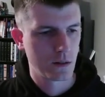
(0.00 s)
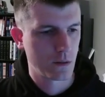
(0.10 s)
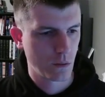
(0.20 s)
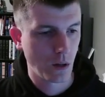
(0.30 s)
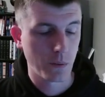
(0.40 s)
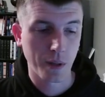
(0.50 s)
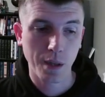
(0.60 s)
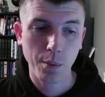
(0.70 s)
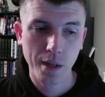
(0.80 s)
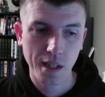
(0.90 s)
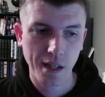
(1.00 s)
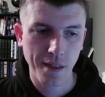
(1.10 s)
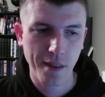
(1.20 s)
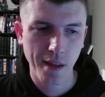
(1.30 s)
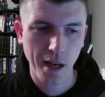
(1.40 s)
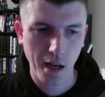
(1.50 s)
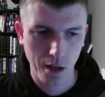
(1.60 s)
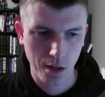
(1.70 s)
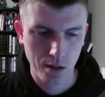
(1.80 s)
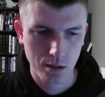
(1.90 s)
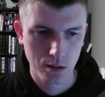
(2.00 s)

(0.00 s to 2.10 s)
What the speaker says: Well, we got what we needed there.